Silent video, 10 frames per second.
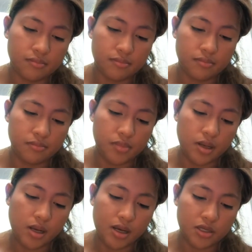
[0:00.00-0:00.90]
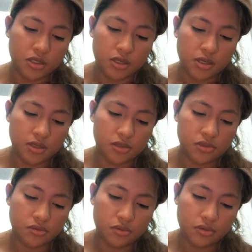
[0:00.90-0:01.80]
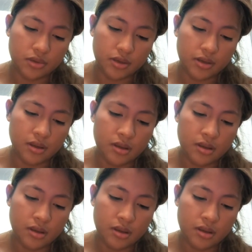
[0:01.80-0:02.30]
Blush, actually.